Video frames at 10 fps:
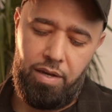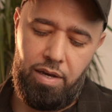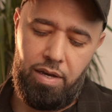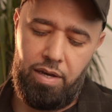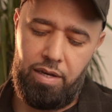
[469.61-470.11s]

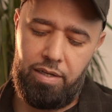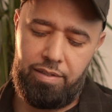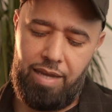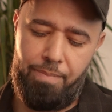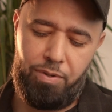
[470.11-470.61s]
You
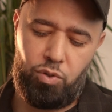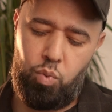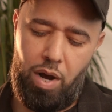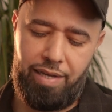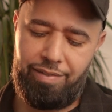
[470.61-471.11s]
tap it
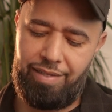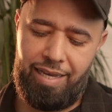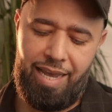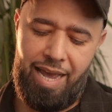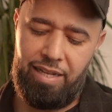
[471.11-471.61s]
twice,
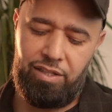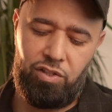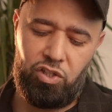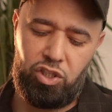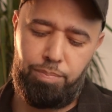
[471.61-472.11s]
again, the
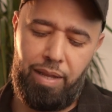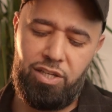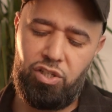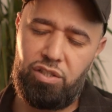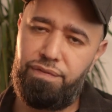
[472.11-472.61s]

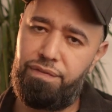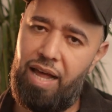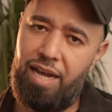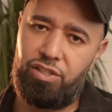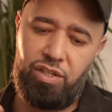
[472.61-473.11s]
display just
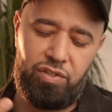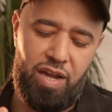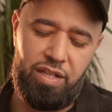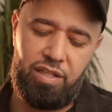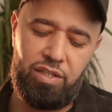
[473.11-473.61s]
flashes.
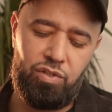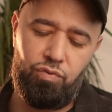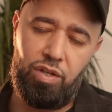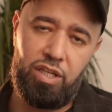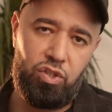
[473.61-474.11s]
It doesn't
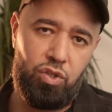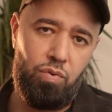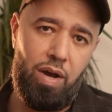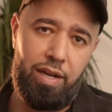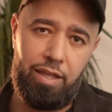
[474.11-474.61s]
really
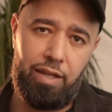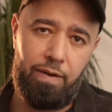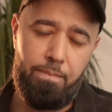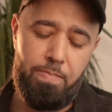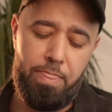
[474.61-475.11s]
do anything.